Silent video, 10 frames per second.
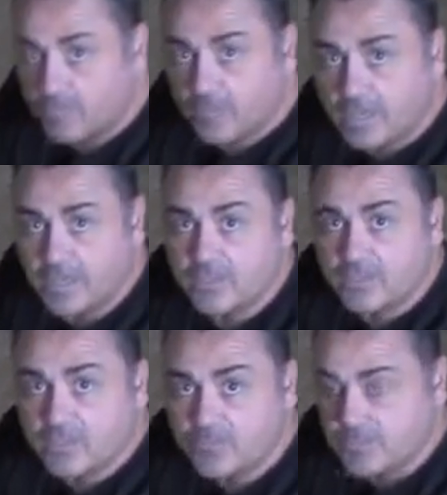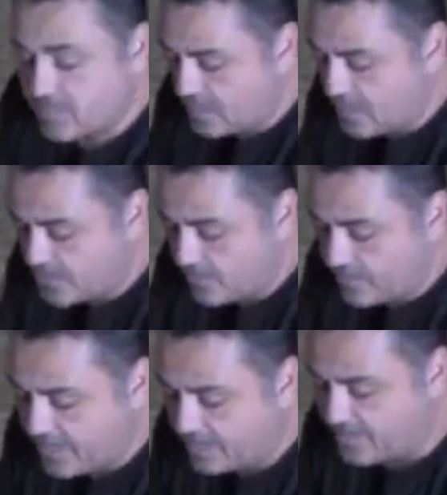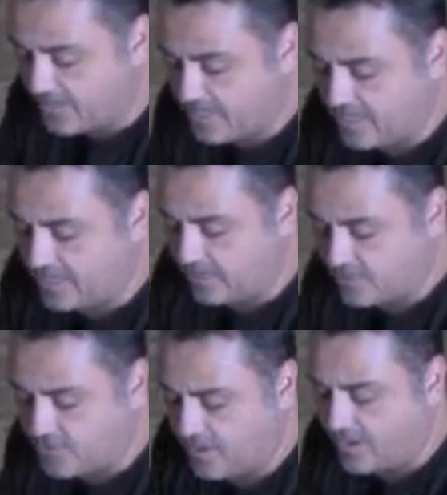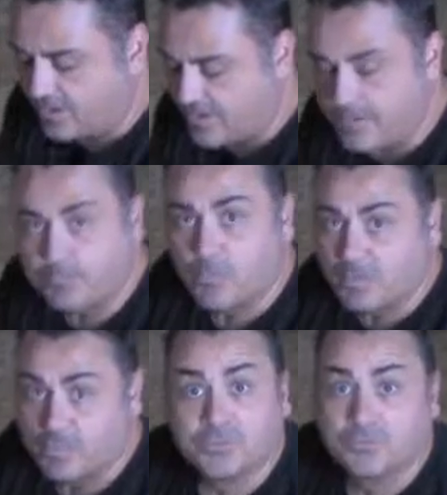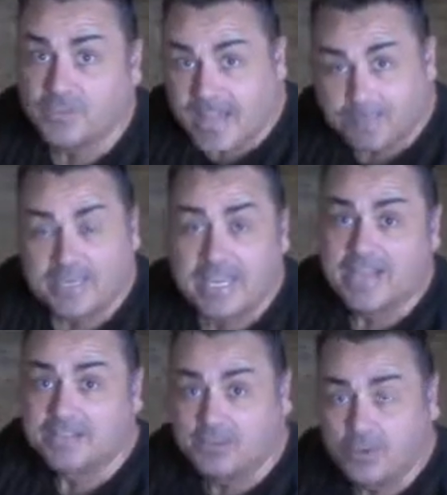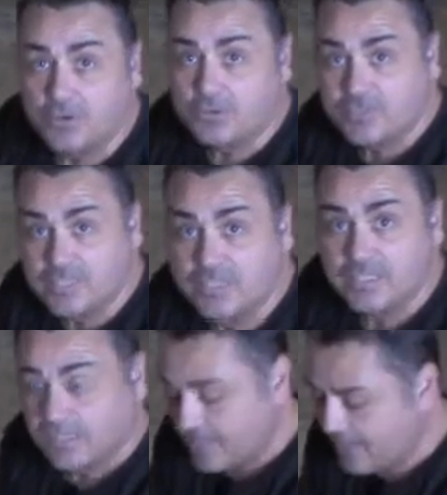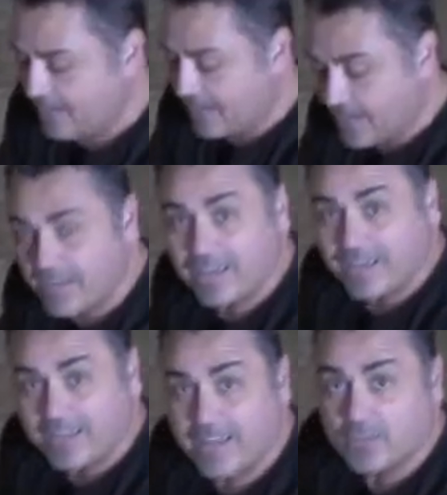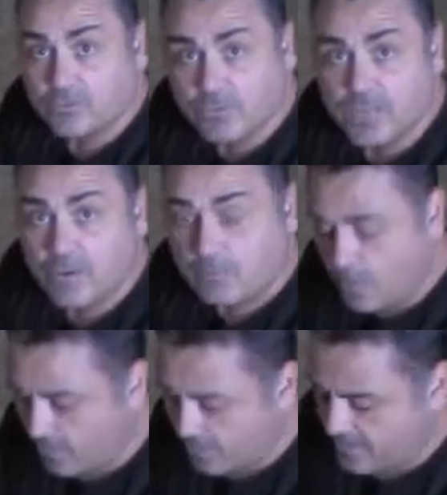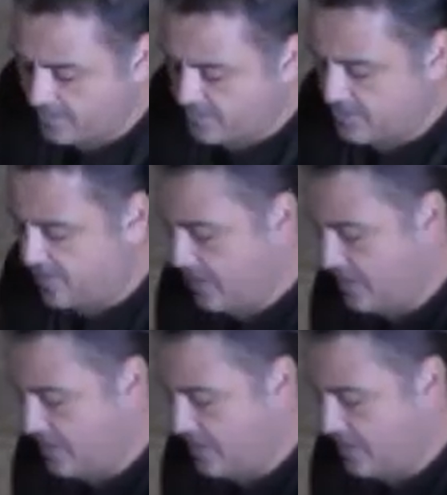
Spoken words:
And you just massage the base of the ear, trying to keep what little flap he has closed. And I'll do that on both ears.